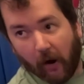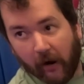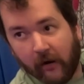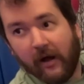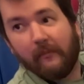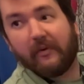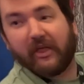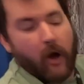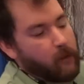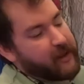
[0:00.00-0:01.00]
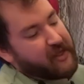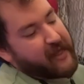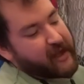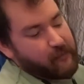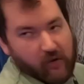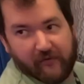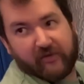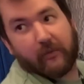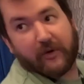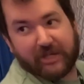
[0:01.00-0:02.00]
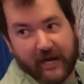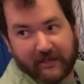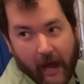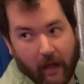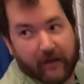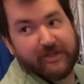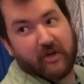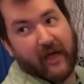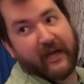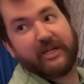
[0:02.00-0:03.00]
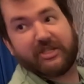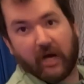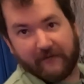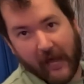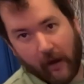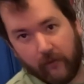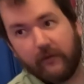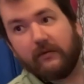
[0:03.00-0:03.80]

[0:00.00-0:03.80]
Yes. But the only thing that can move is the projectile, and so that gets shoved out.